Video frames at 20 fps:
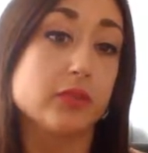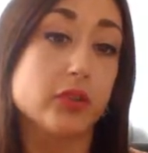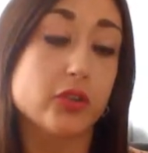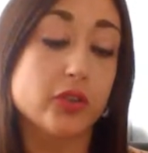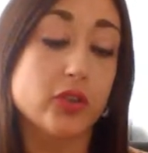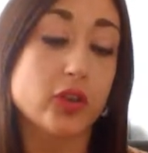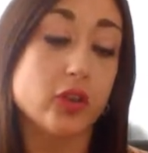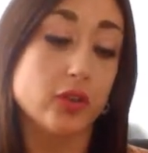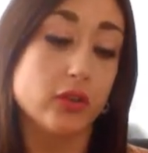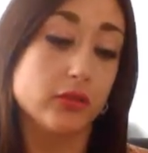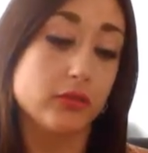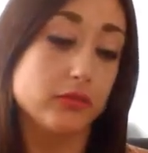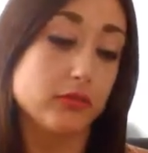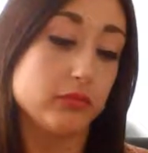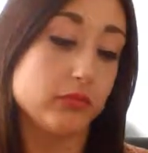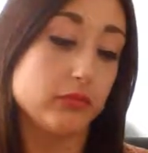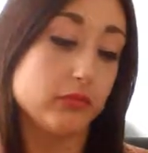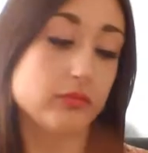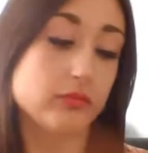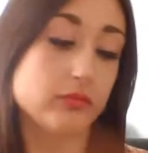So
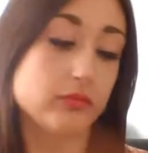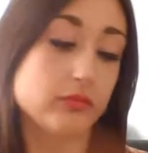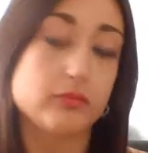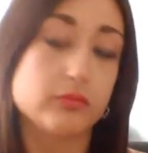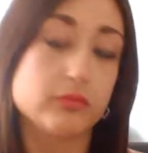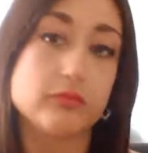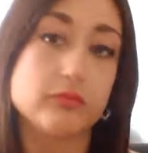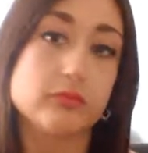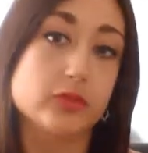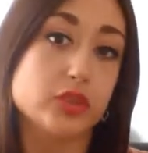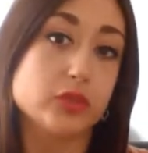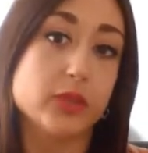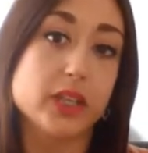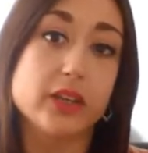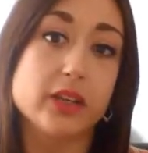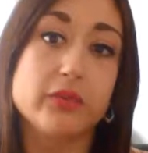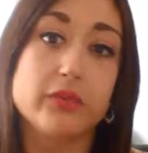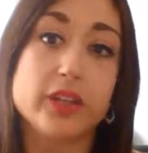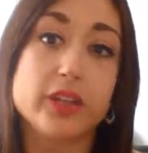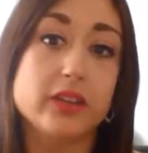to
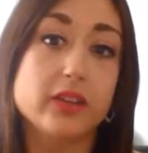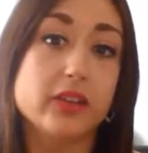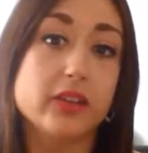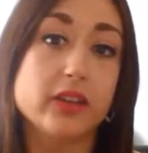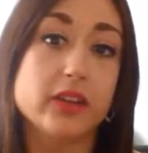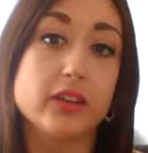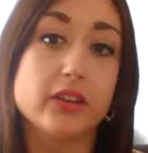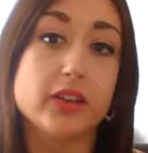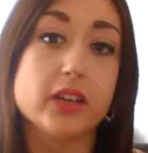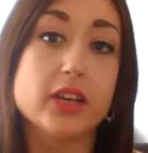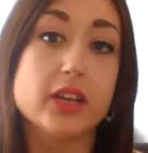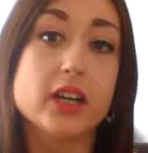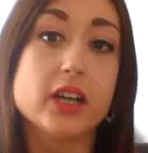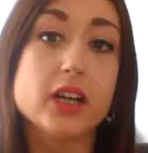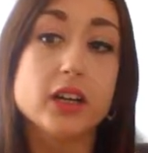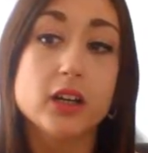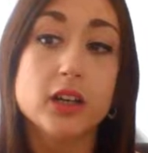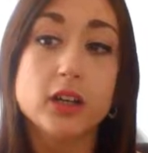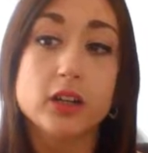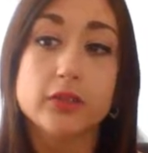make things
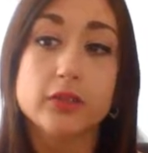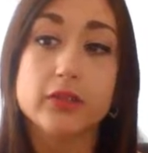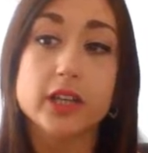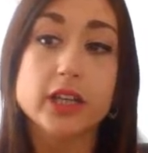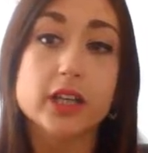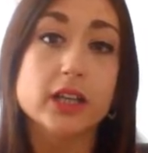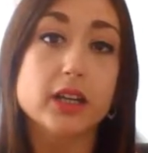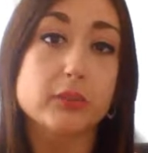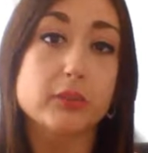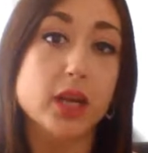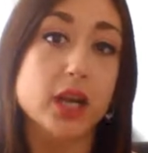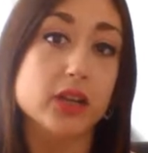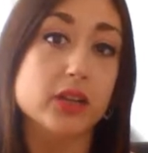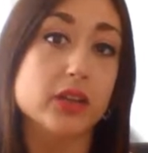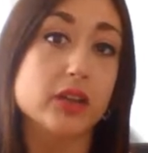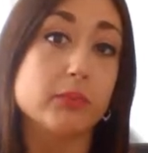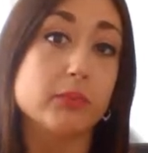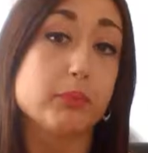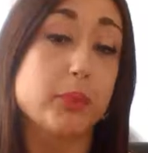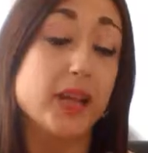easier, think
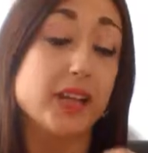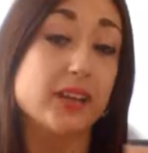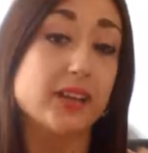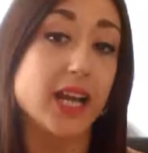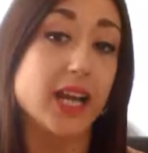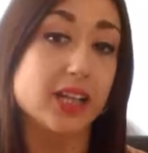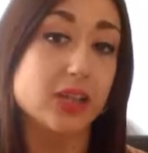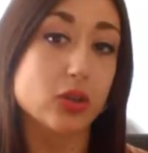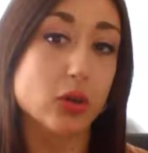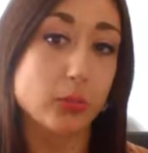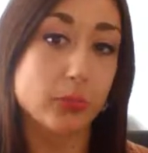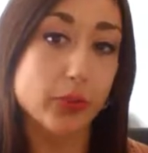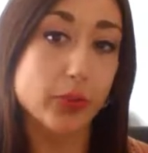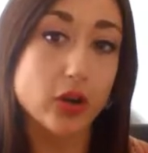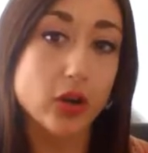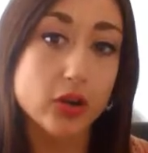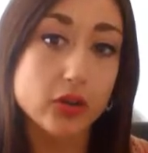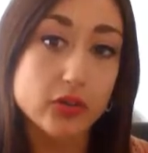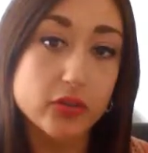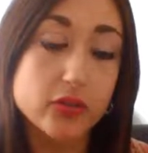about the passato
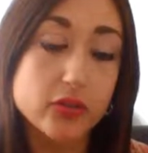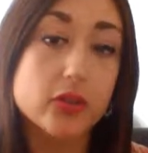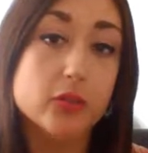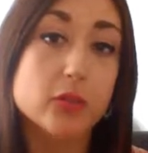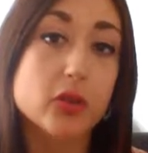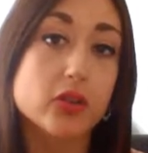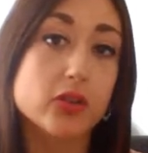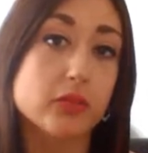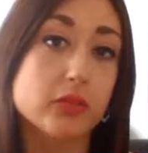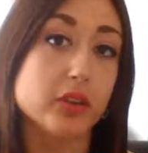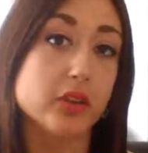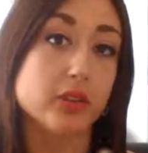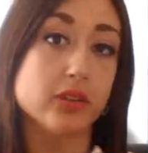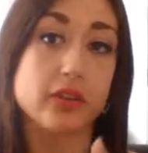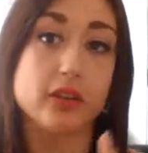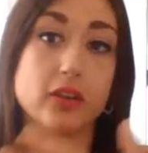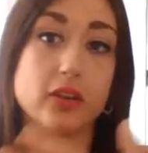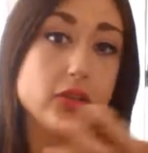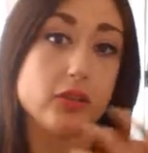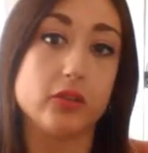prossimo, so
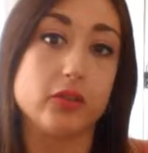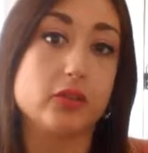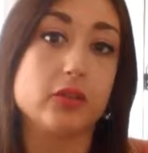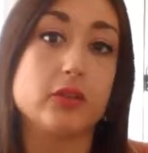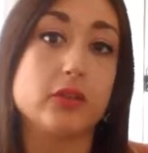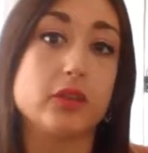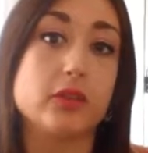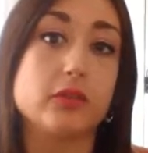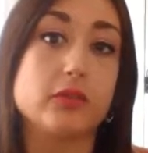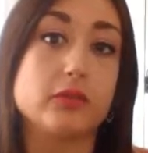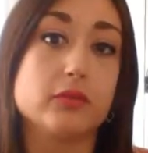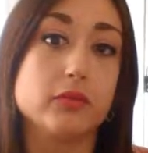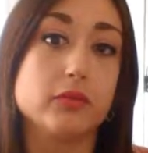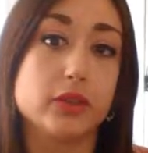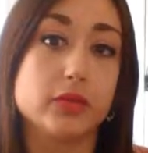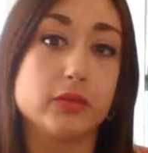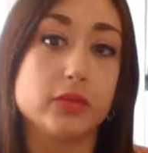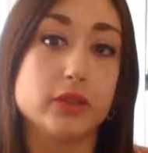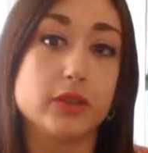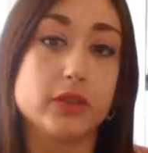because it was also
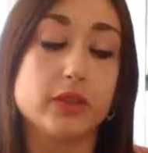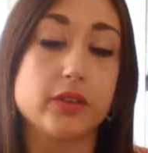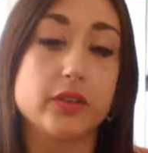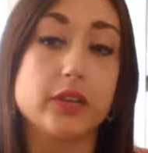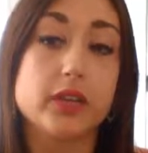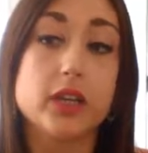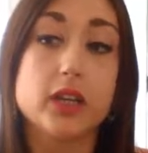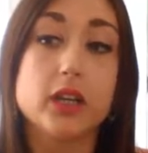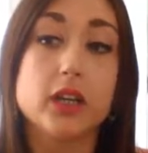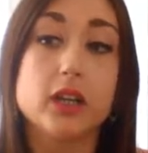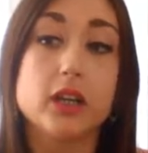the first